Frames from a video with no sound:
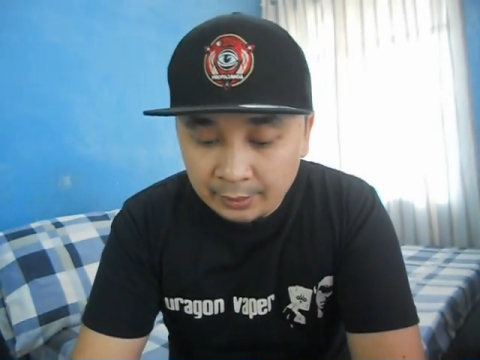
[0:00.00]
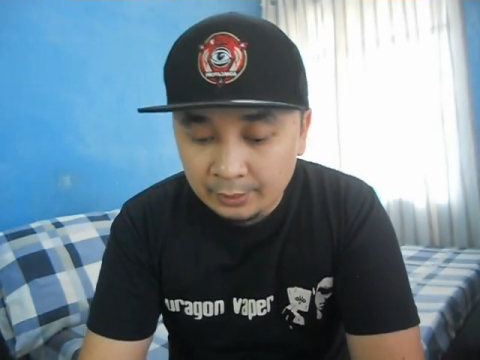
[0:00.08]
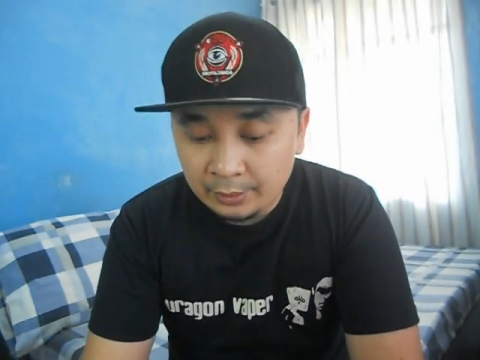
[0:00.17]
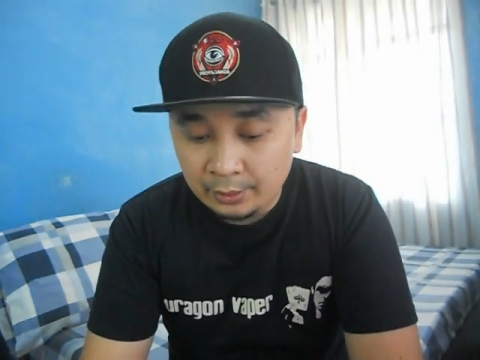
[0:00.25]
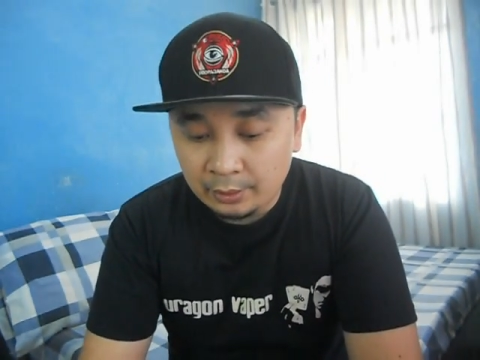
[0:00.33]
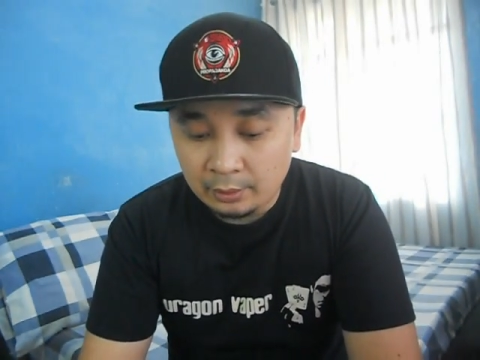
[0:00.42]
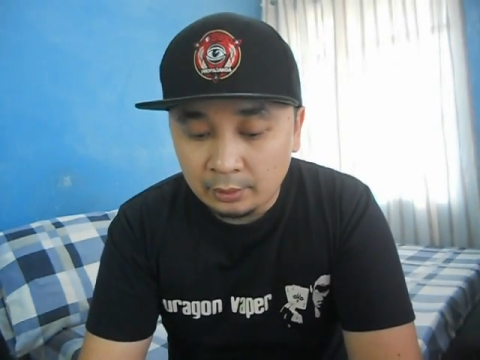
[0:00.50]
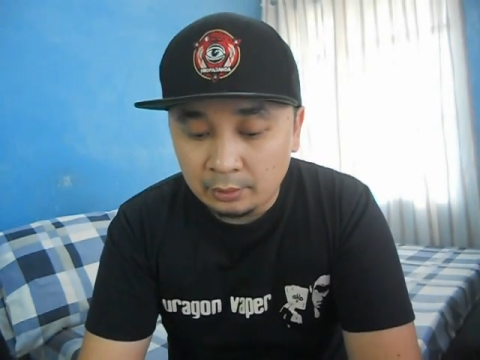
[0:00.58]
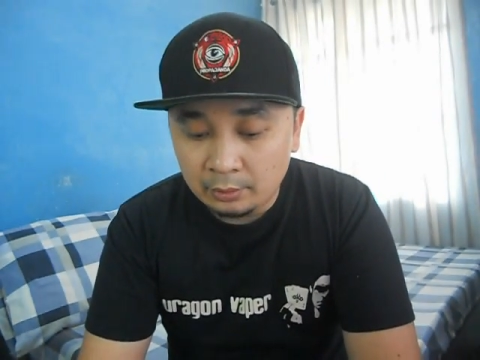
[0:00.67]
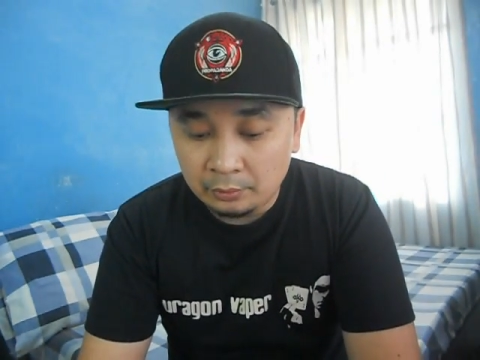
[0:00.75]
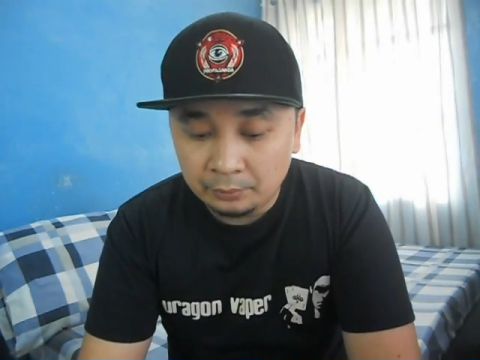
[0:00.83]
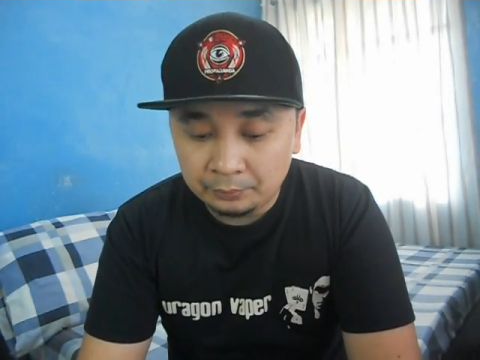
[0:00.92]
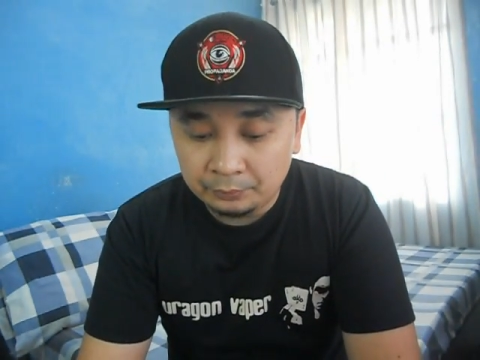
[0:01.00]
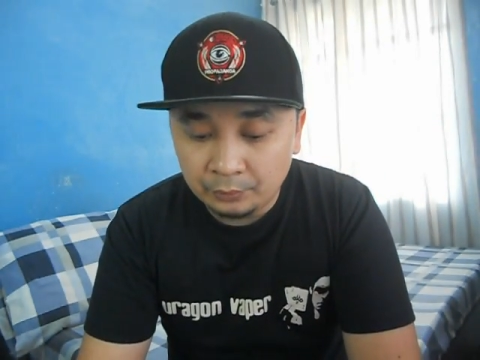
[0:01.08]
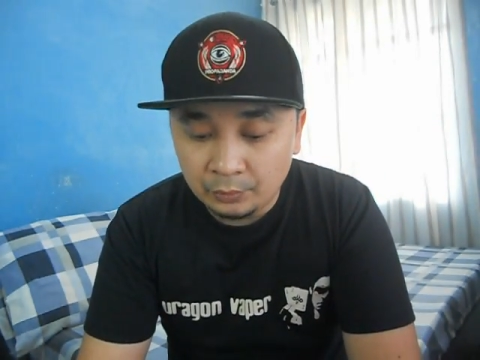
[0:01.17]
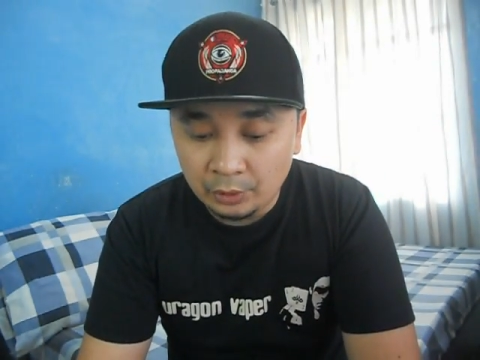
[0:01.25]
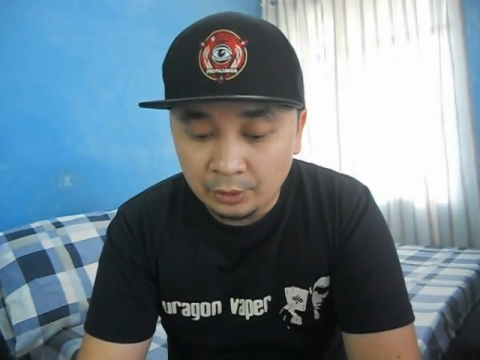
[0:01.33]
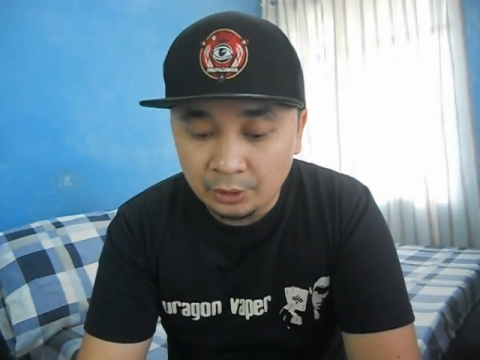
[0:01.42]
So
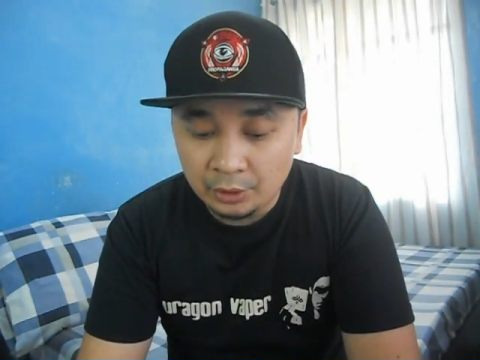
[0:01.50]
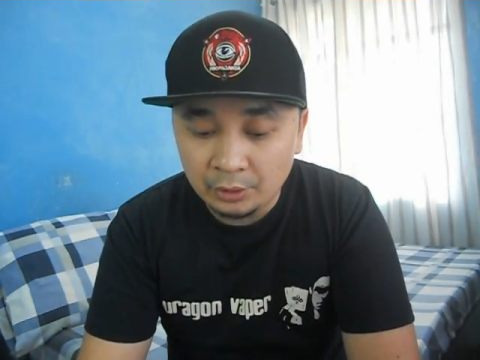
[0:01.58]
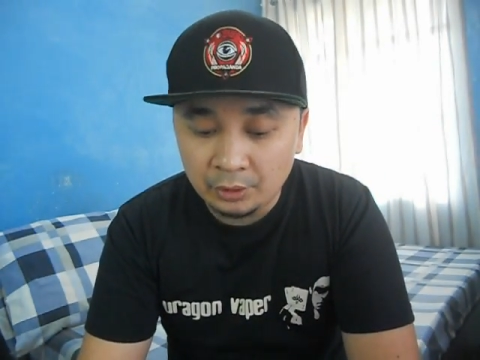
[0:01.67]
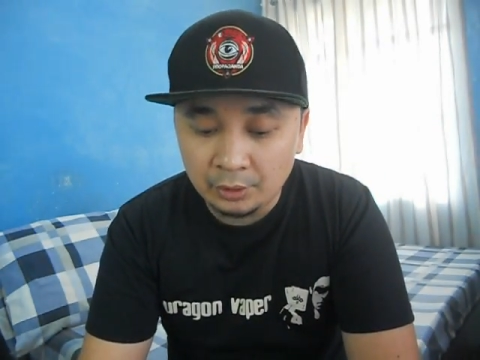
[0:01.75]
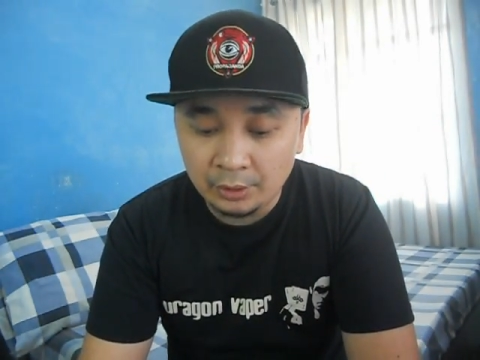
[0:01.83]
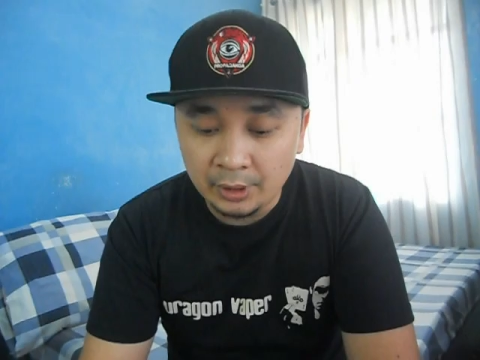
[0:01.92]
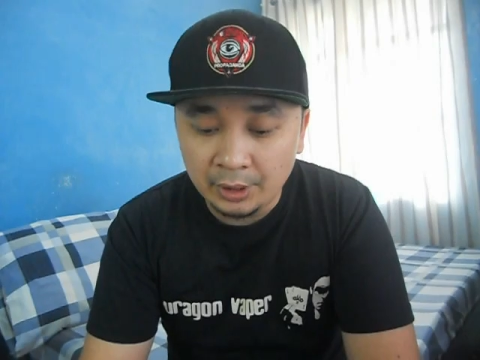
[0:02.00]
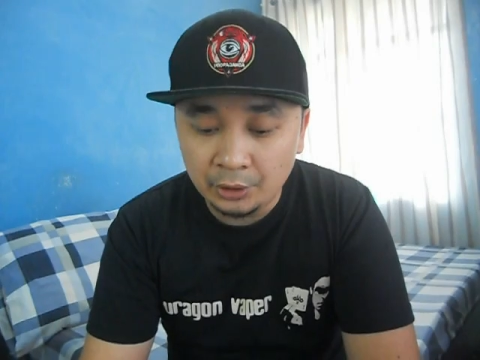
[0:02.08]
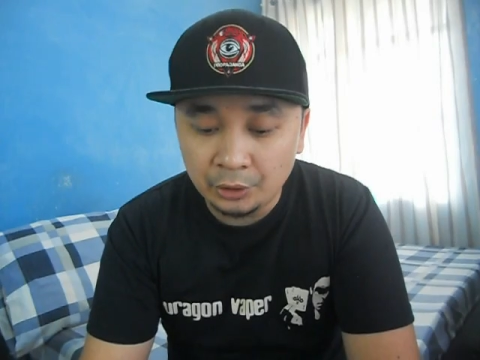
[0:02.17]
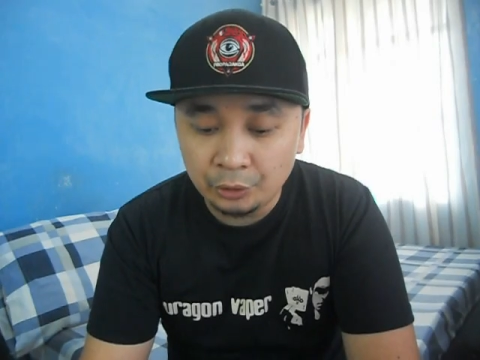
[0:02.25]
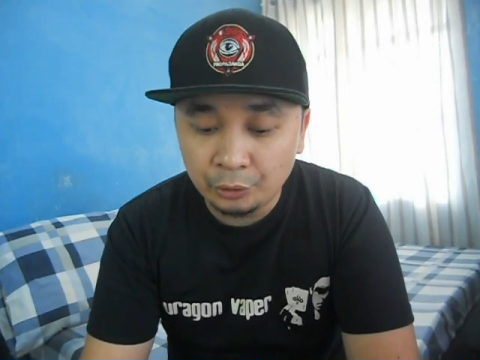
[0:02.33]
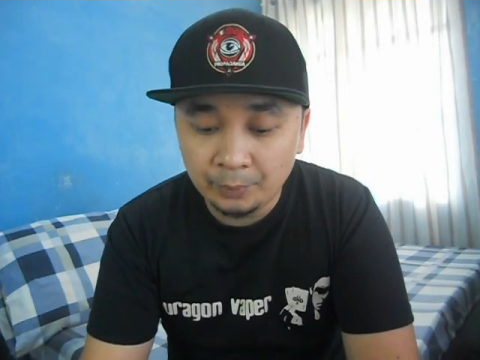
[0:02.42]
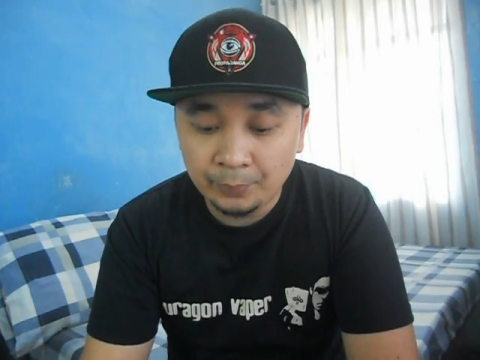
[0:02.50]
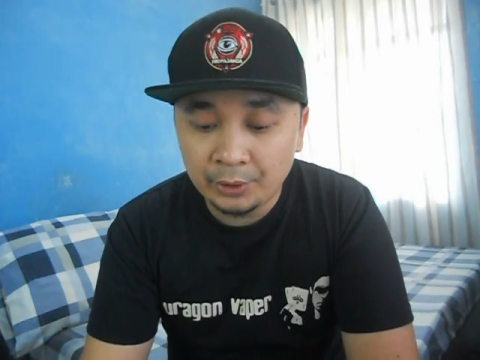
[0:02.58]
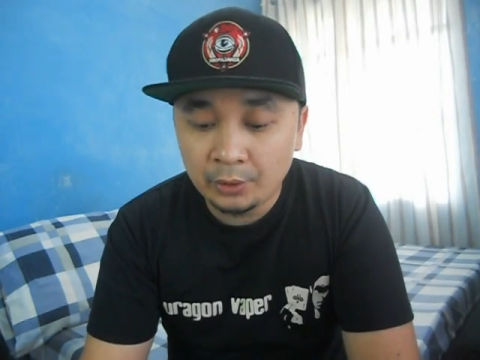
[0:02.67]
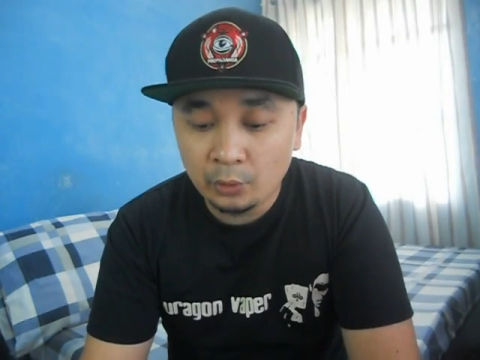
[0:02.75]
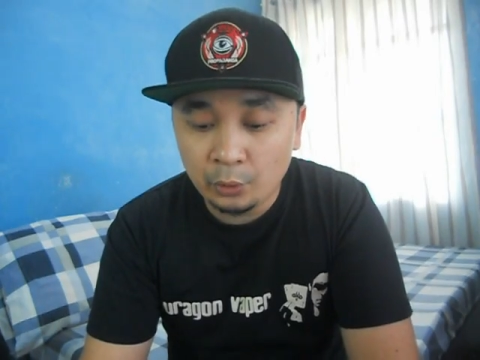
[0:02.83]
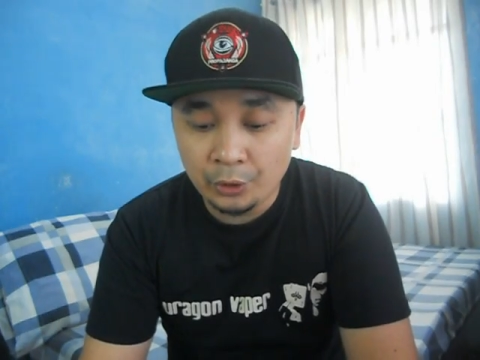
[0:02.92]
you can just get your
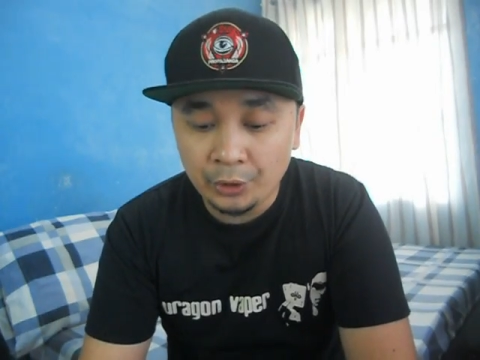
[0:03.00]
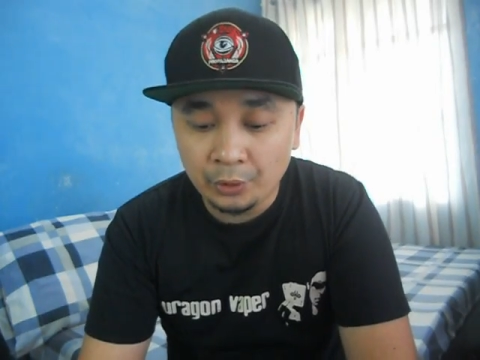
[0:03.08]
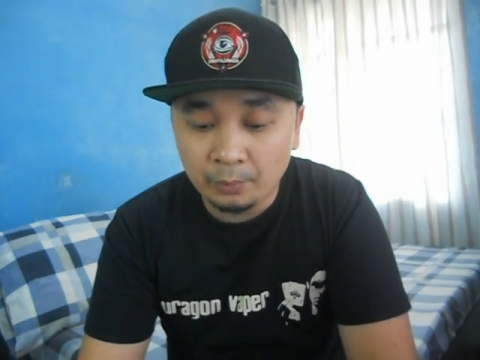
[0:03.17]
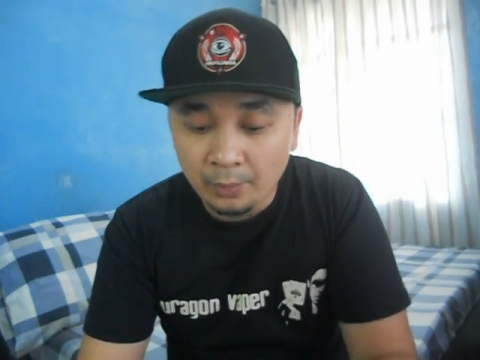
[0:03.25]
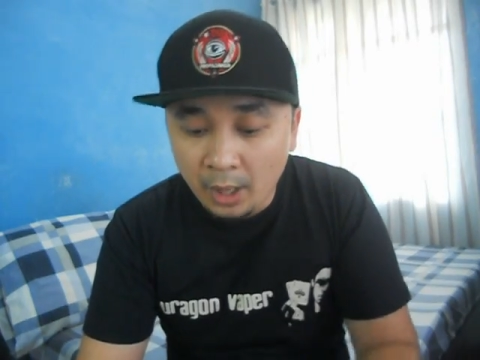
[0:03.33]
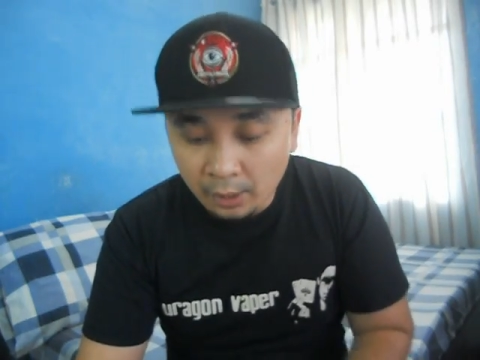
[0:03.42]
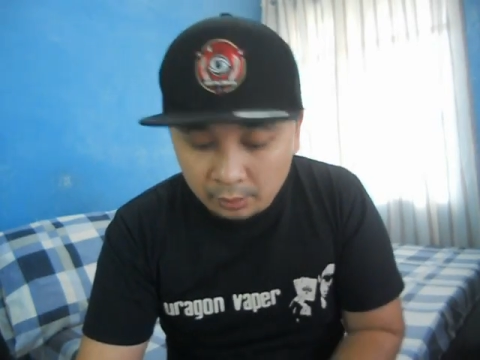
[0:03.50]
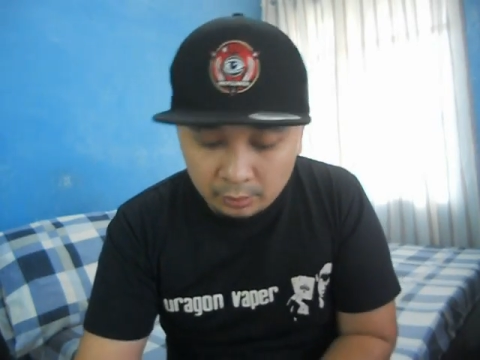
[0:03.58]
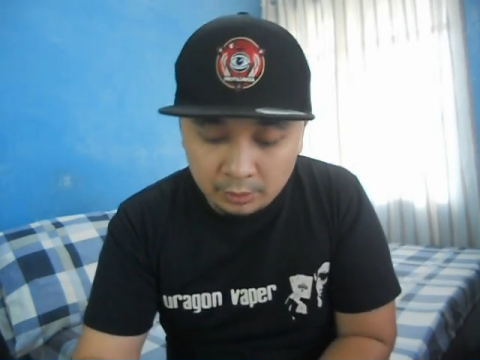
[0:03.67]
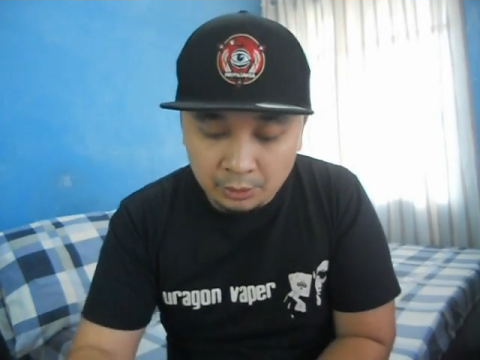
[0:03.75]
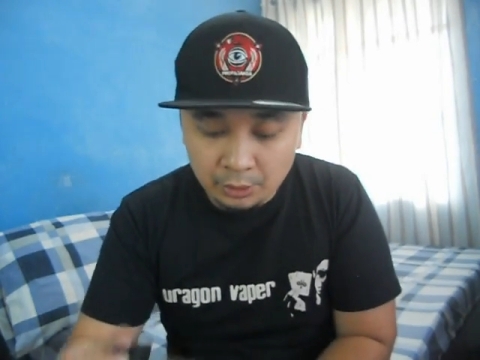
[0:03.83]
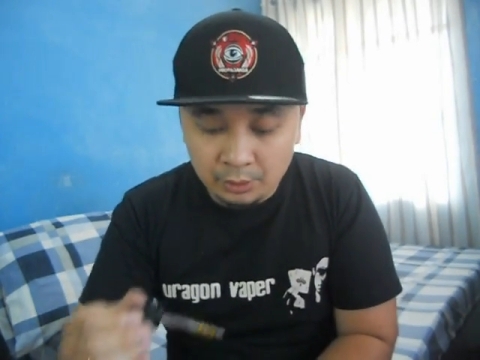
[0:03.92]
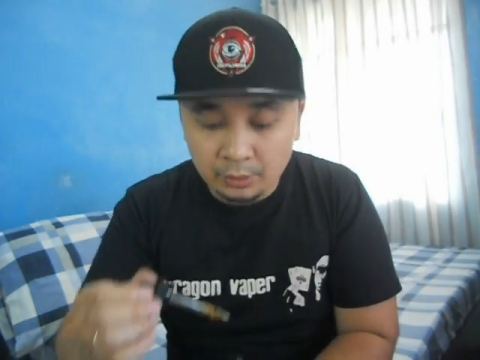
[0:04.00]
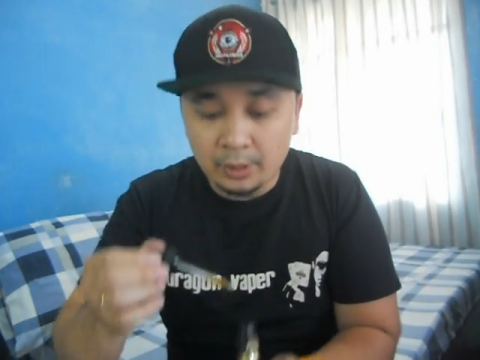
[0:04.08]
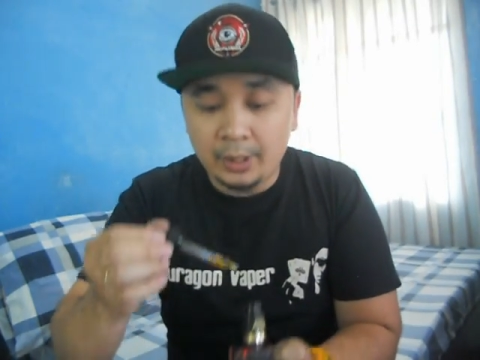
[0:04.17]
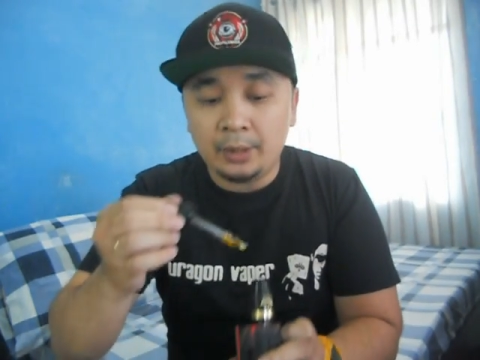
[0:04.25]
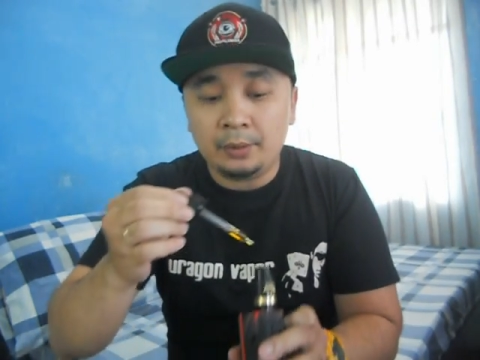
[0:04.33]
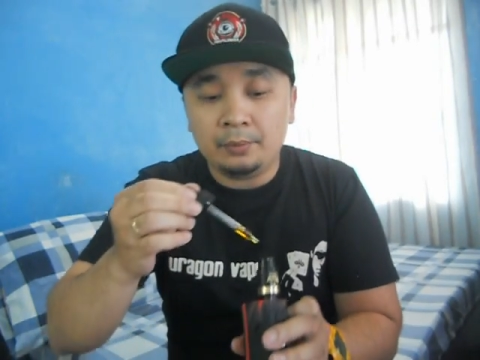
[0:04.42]
dripper or your bottle and just like